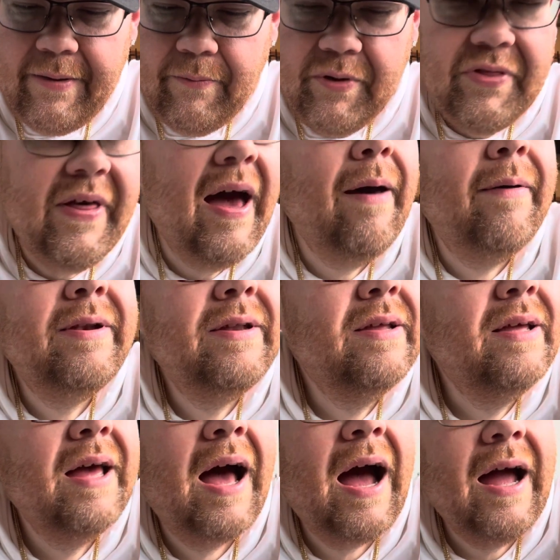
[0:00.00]
with that,
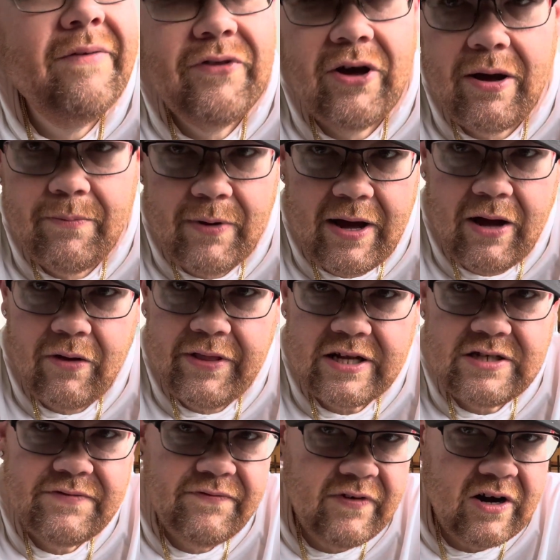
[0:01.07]
I thought, wow,
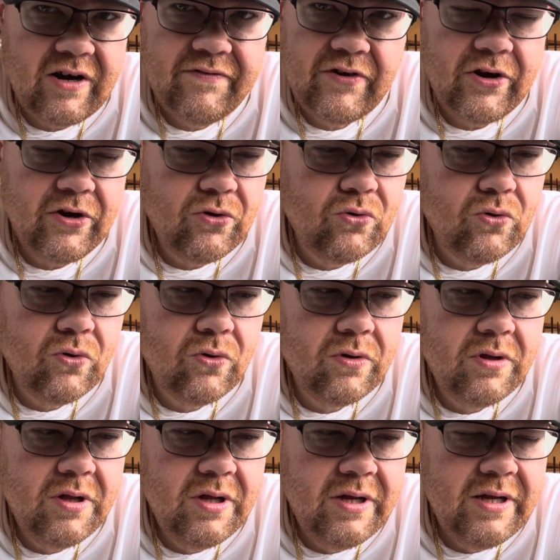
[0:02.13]
that's very, very
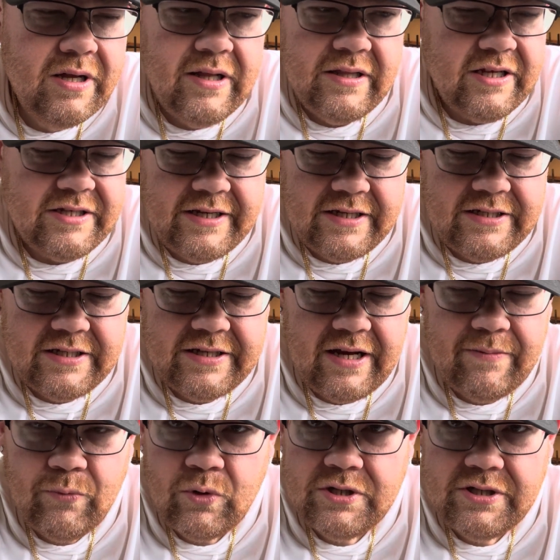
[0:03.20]
cool. This thing's just
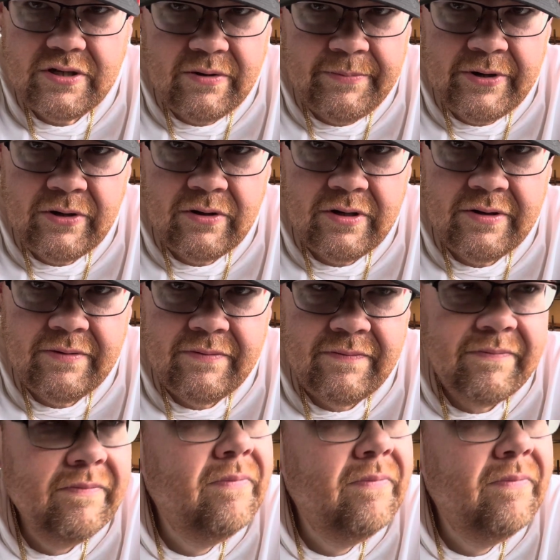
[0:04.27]
getting more sentimental and